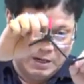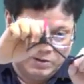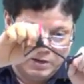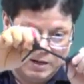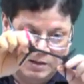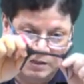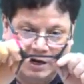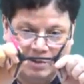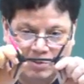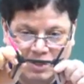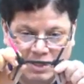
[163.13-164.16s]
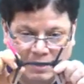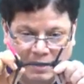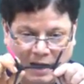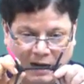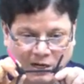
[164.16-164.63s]
tetrahedral carbons
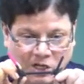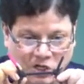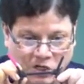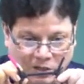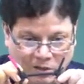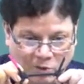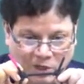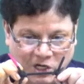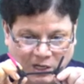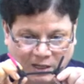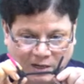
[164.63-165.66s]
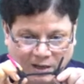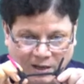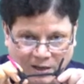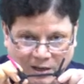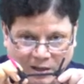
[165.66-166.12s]
attached to each other,
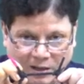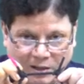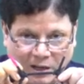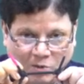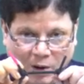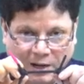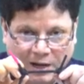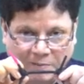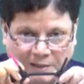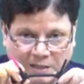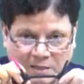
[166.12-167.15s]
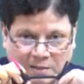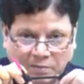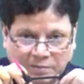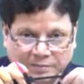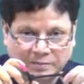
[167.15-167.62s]
then what happens?
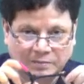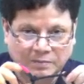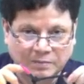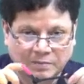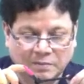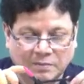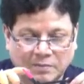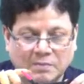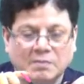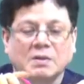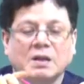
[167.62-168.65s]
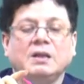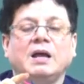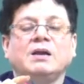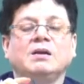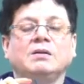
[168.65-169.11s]

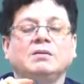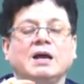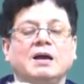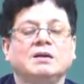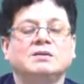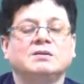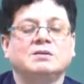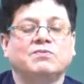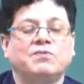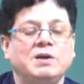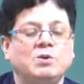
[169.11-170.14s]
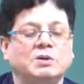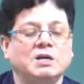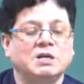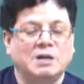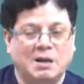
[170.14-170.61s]
Then there is free
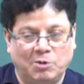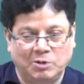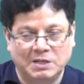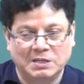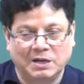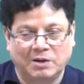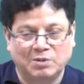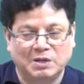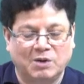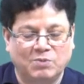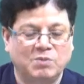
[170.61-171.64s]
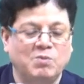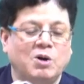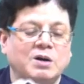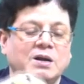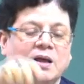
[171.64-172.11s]
rotation about this carbon-carbon
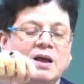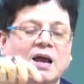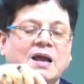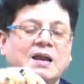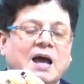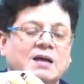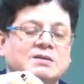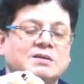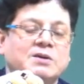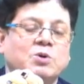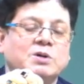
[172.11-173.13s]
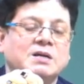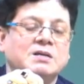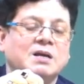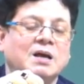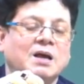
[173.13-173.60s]
bond, and as they
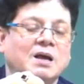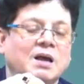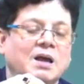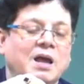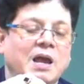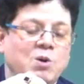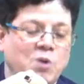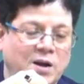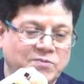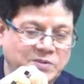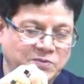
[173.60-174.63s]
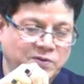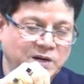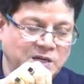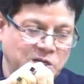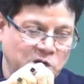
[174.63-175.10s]
rotate, you have
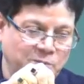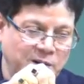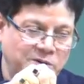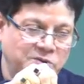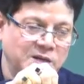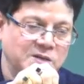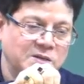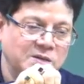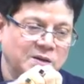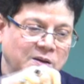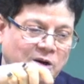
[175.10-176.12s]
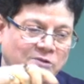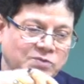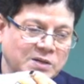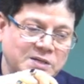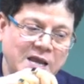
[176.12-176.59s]
different geometries of
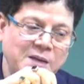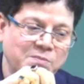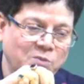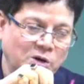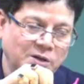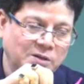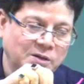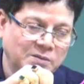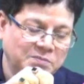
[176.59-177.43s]
the same molecule,